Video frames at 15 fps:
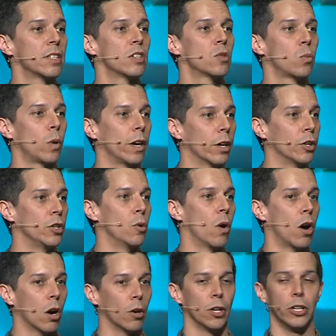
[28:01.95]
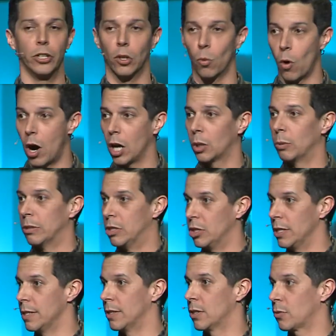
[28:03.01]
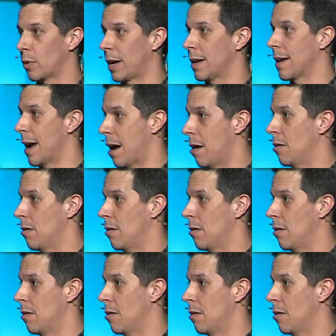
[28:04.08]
is where you are in your walk with Jesus right now.